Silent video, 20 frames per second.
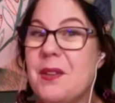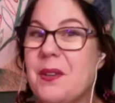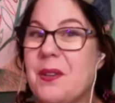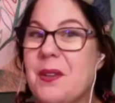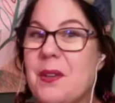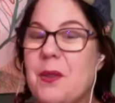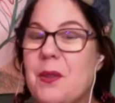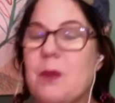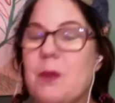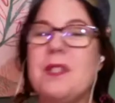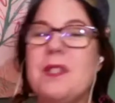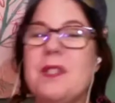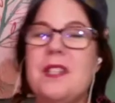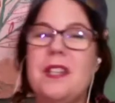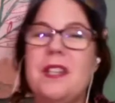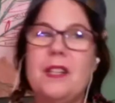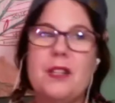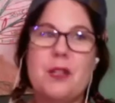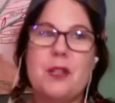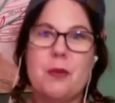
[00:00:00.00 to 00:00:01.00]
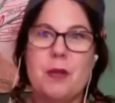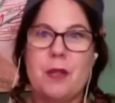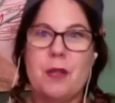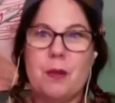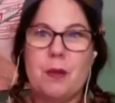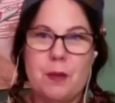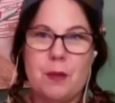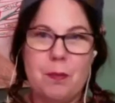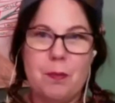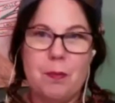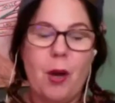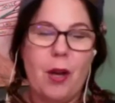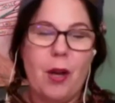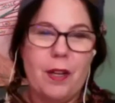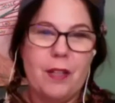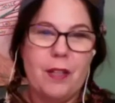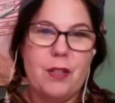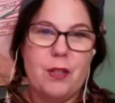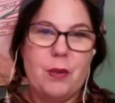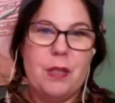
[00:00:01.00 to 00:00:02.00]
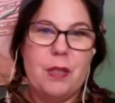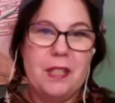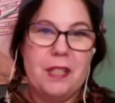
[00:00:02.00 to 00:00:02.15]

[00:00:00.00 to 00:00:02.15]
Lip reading: There was an injury, there was a paw injury